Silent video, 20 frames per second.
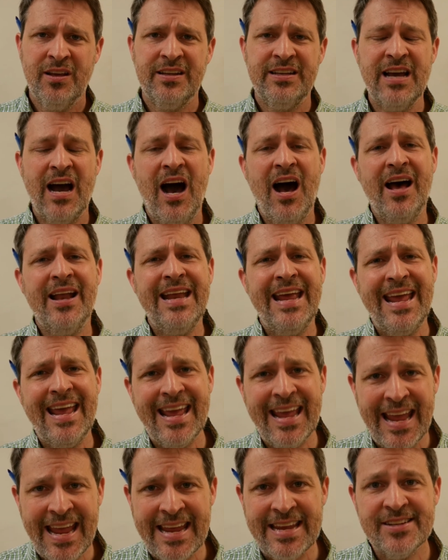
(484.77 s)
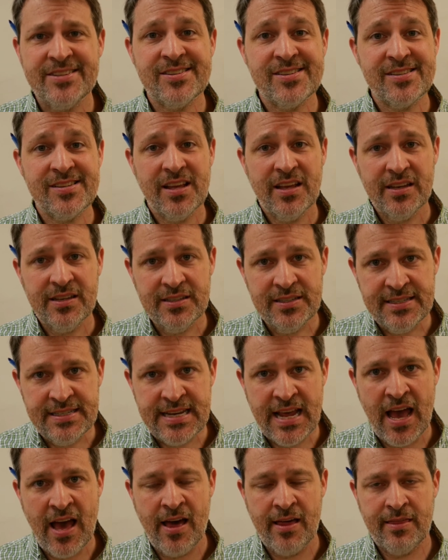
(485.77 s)
God hates
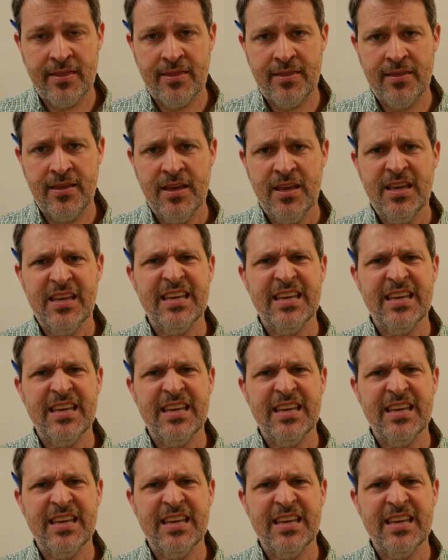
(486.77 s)
death.